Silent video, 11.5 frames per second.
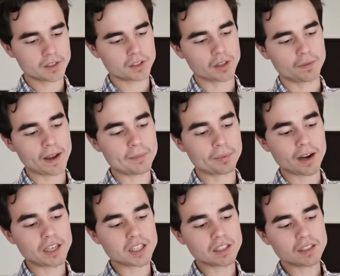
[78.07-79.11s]
So the
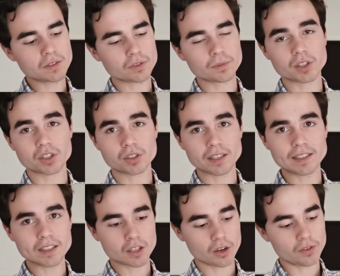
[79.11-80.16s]
vibrations from the
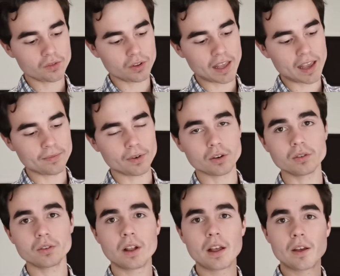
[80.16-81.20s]
strings go through the F hole,